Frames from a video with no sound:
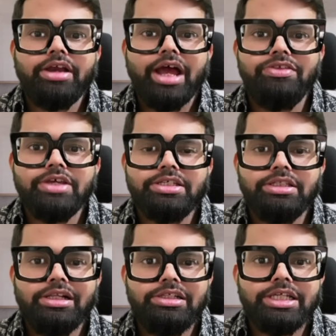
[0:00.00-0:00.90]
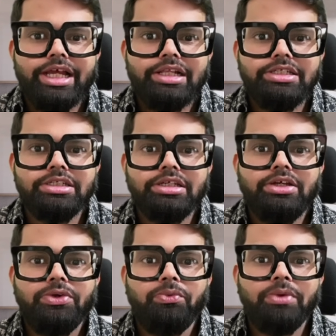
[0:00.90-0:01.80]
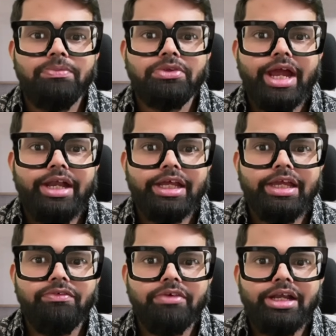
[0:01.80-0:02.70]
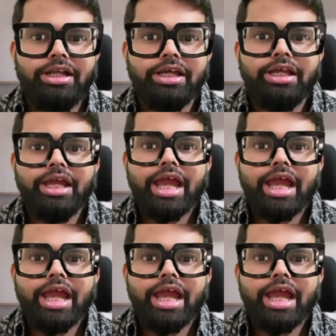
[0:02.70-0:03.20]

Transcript: transactional sales, website event,